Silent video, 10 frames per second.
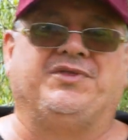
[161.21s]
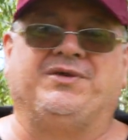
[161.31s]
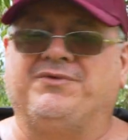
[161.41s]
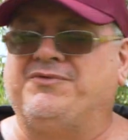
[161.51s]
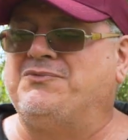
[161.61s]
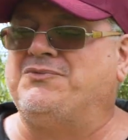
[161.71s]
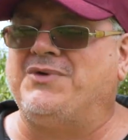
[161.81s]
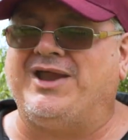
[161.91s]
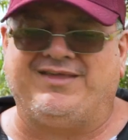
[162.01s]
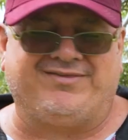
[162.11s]
There was
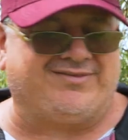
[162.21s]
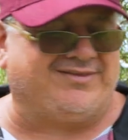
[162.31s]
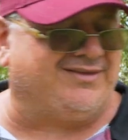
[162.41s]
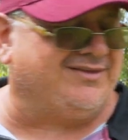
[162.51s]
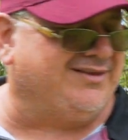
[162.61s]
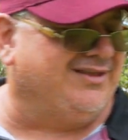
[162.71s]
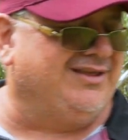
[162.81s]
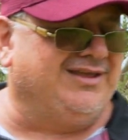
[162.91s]
rust and